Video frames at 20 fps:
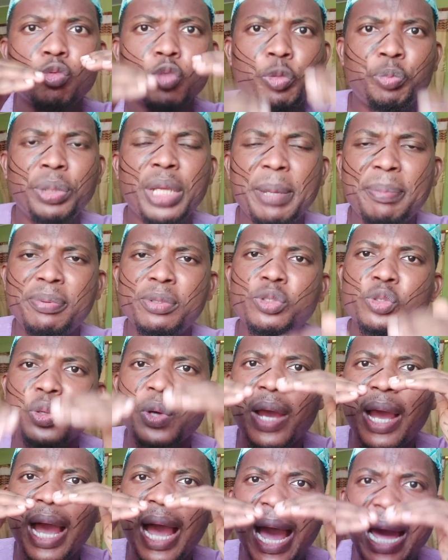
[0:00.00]
will be able
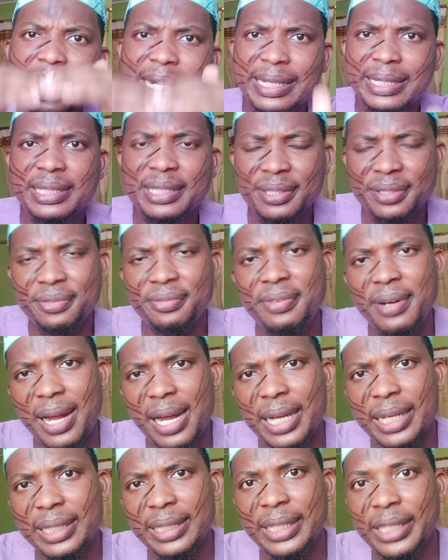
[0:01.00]
to
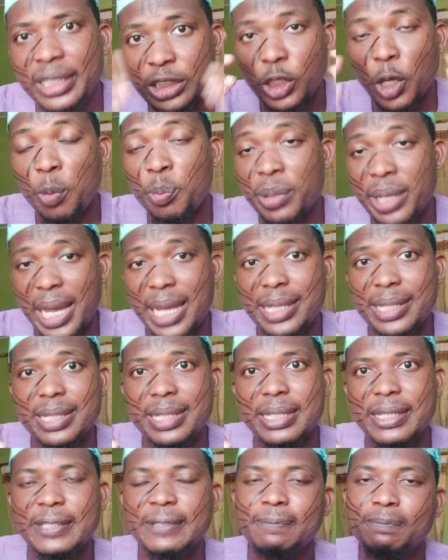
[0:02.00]
identify. In some
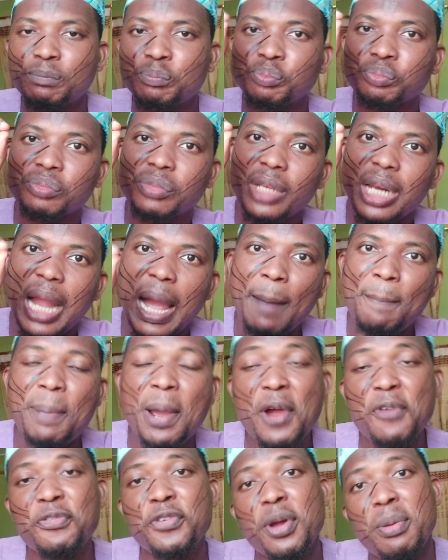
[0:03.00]
cases,
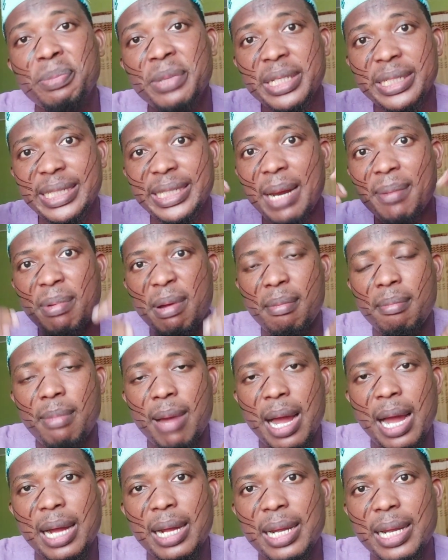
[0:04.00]
apart from the tribal
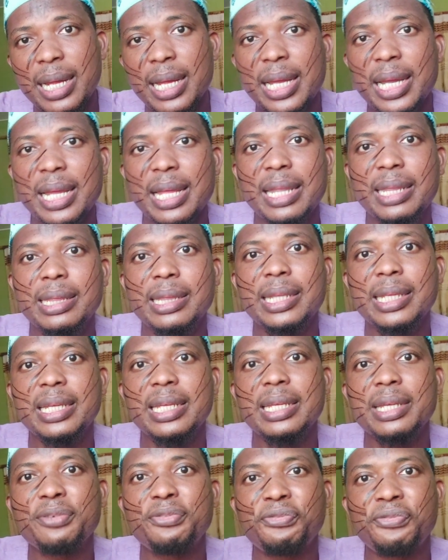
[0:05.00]
mark,
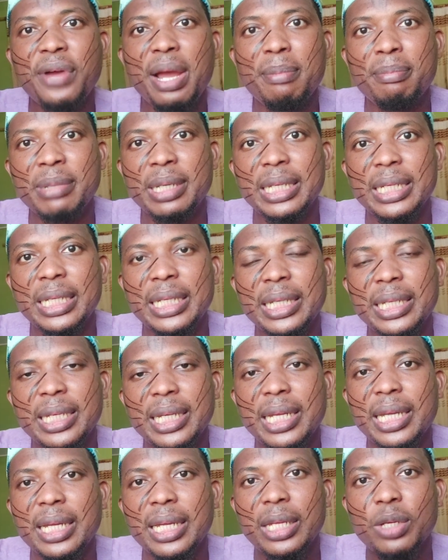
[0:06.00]
the family
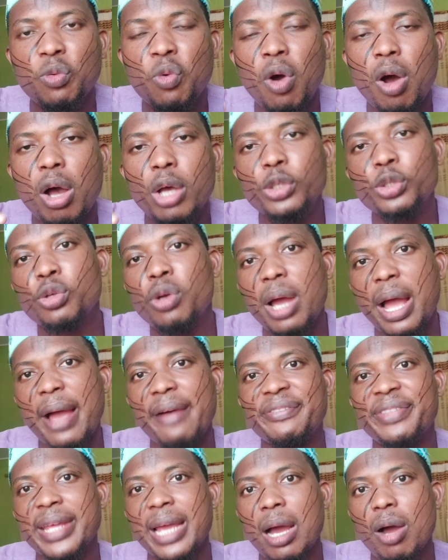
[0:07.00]
will also
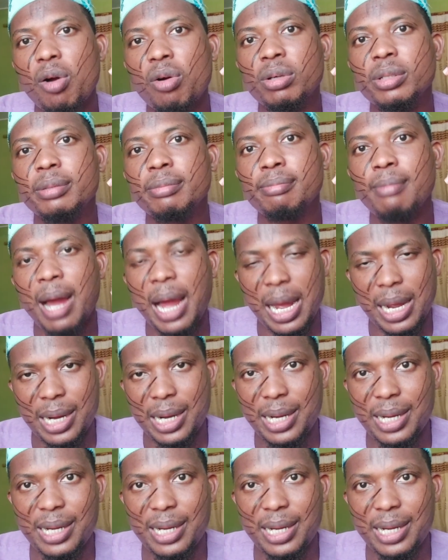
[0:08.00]
have their own mark.